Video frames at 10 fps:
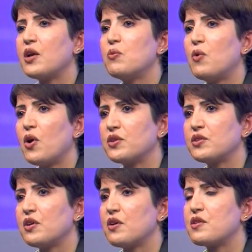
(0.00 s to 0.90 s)
I
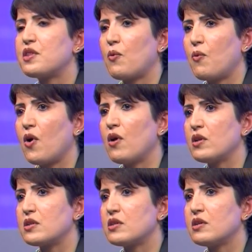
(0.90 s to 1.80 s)
want the
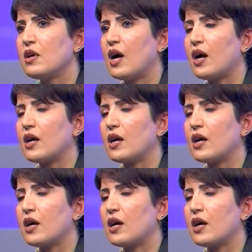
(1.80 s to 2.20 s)
world